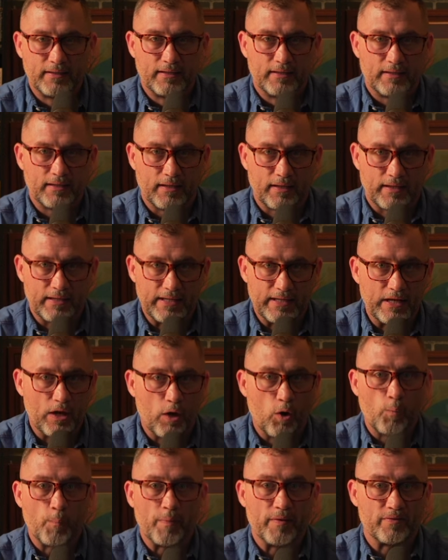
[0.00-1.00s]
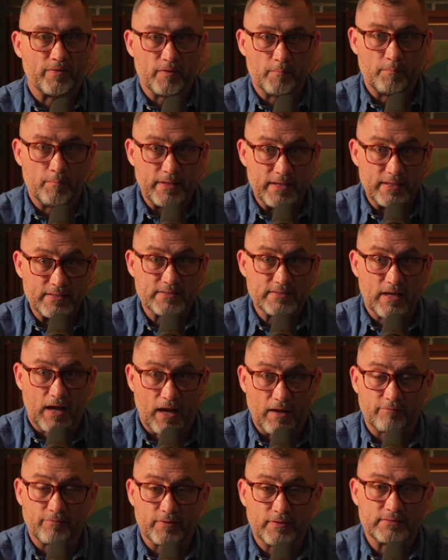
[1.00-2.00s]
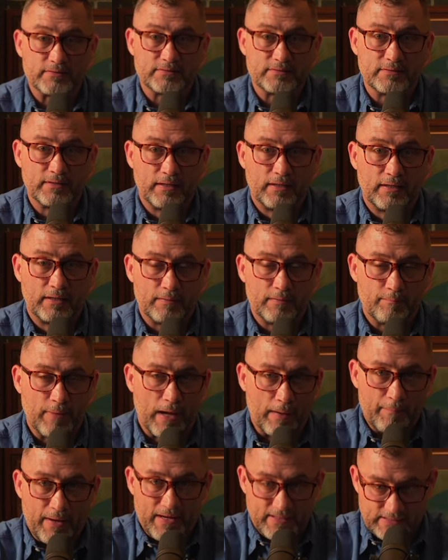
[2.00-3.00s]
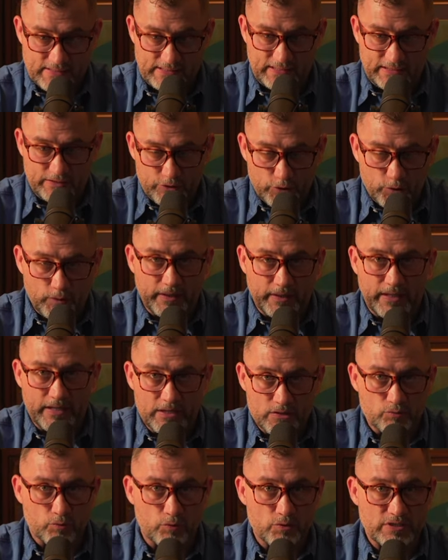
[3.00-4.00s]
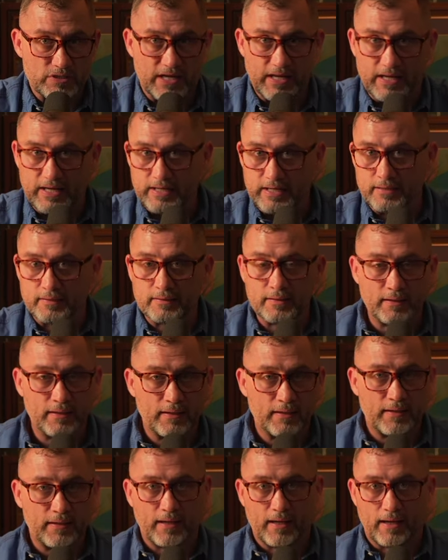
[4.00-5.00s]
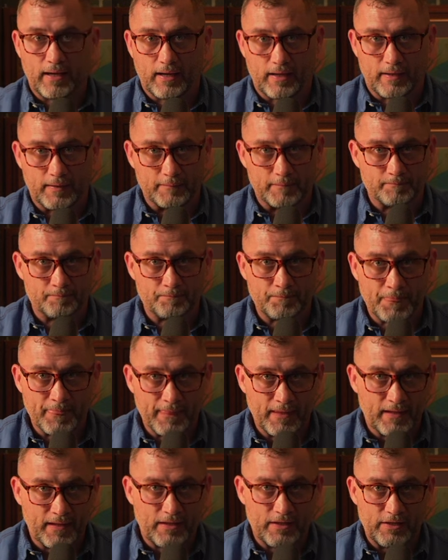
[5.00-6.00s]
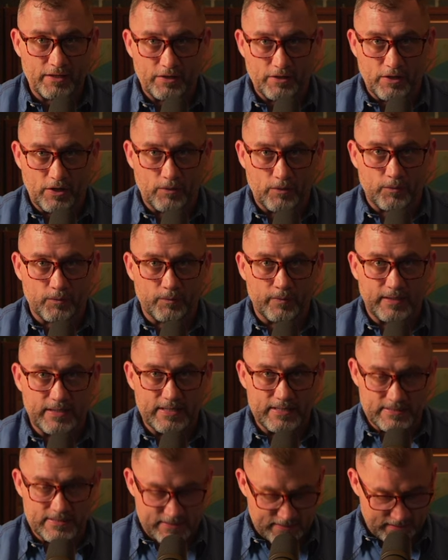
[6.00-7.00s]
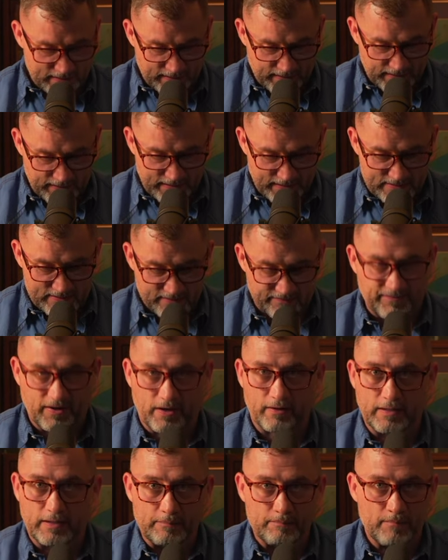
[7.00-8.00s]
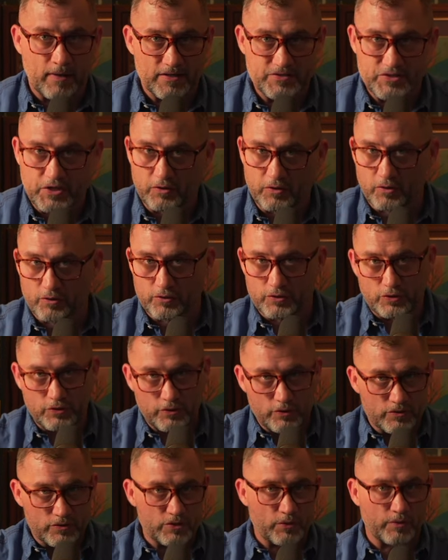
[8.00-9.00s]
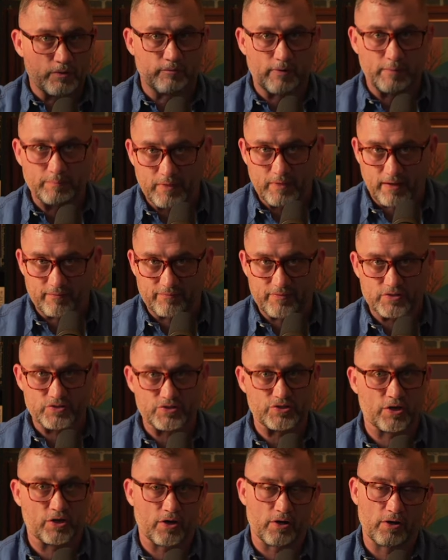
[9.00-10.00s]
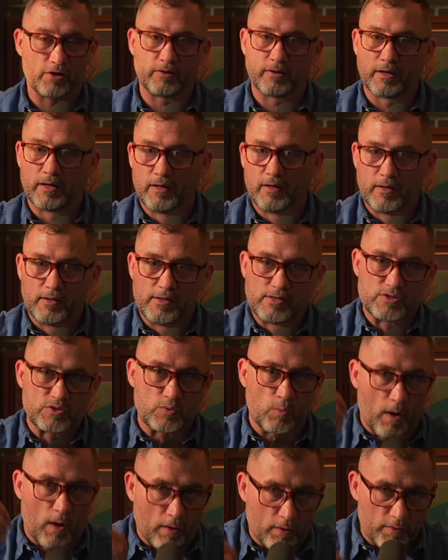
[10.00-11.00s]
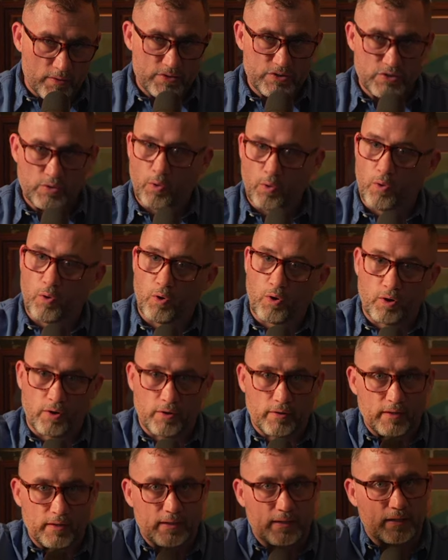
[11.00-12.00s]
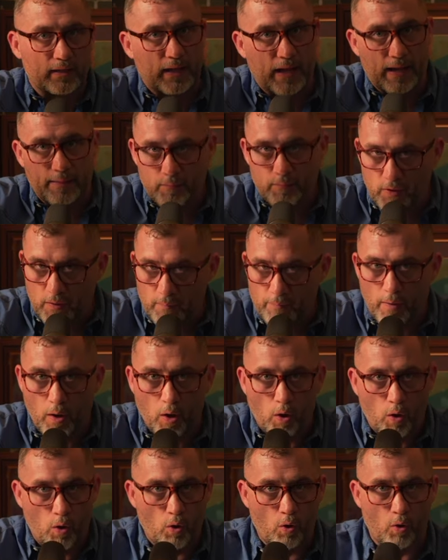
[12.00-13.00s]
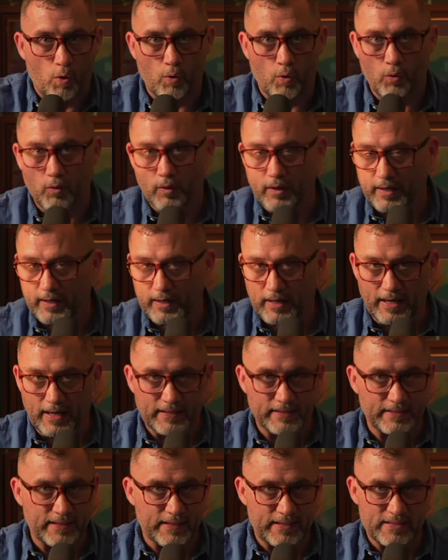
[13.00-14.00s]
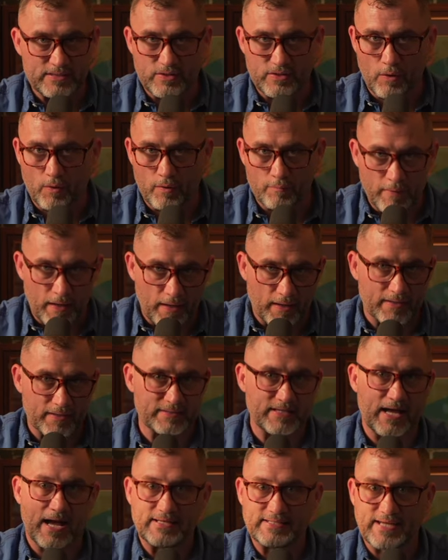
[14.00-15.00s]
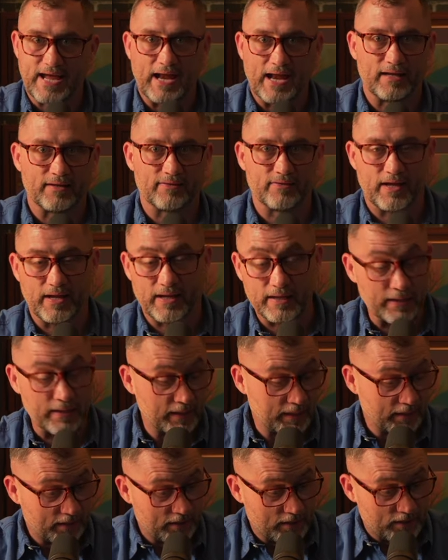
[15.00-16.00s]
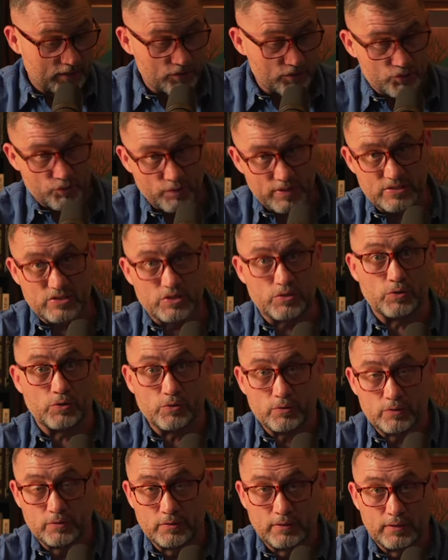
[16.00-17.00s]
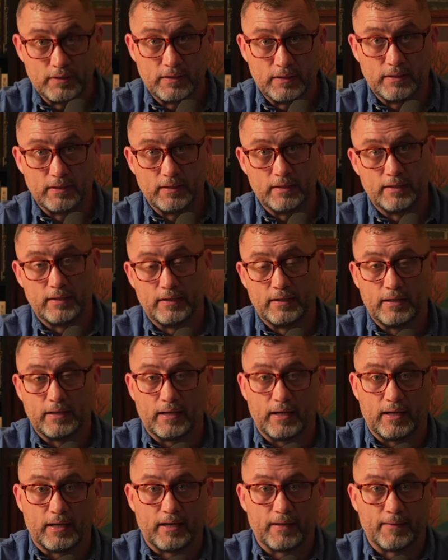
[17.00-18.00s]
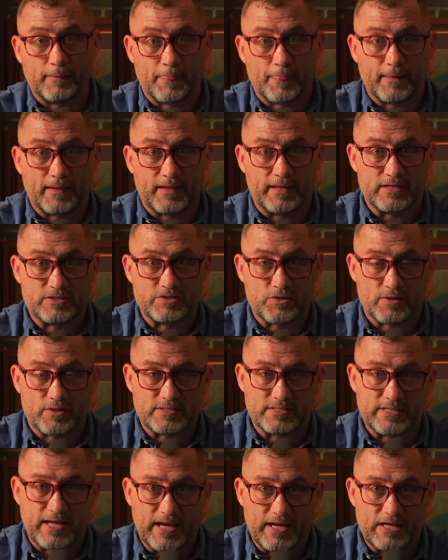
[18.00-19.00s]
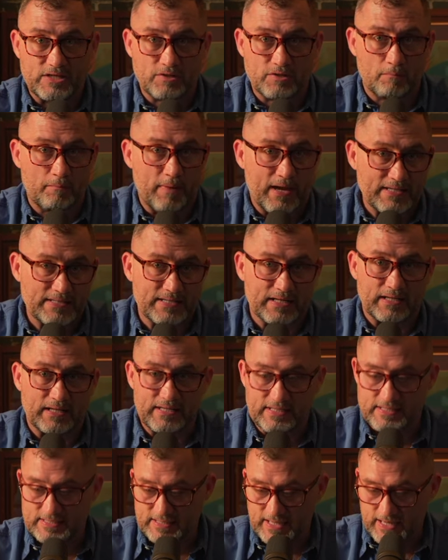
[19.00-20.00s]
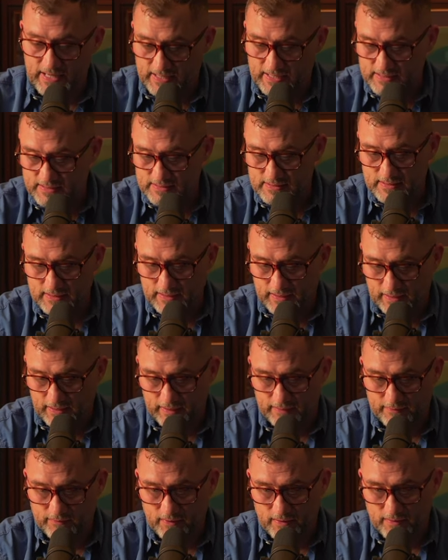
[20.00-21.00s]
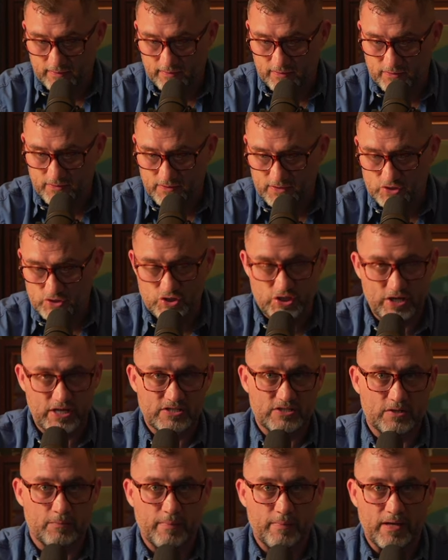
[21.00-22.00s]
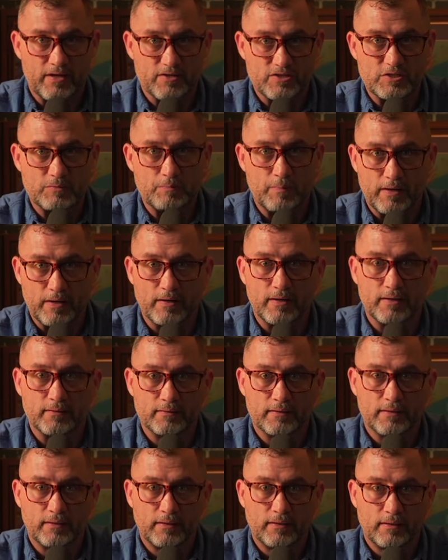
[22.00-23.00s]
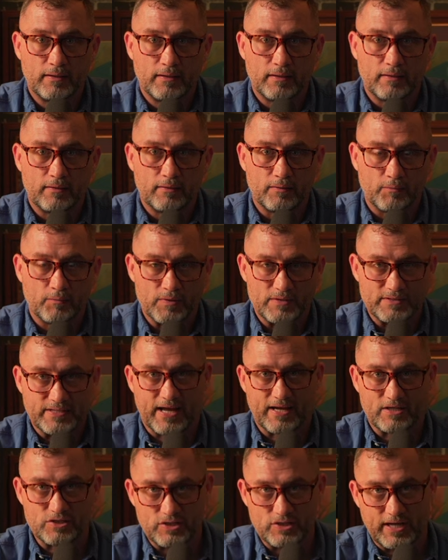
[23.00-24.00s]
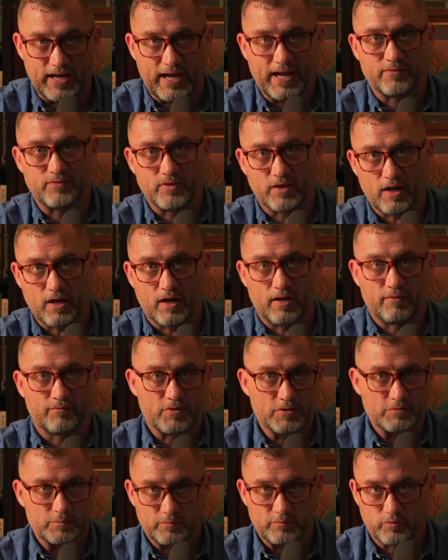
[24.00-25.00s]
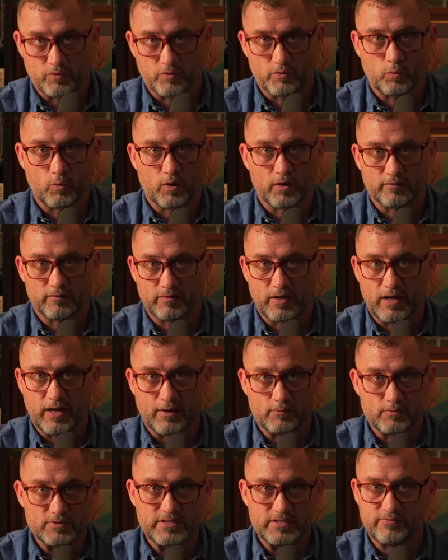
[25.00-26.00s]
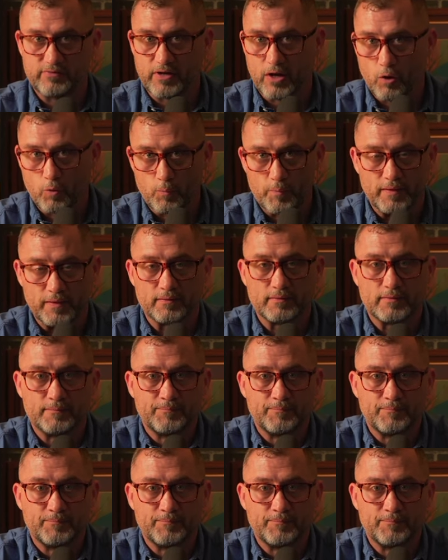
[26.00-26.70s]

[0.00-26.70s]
Uh, he opened the men's conference by basically doing his routine. Um, you know, he's he's a fairly muscular dude, so he ripped off his shirt, swallowed a sword, climbed on a pole, and like did his whole America's Got Talent thing. Driscoll uh, gets on stage and basically says uh, that the Jezebel spirit was actually at the conference before the Word of God was even opened,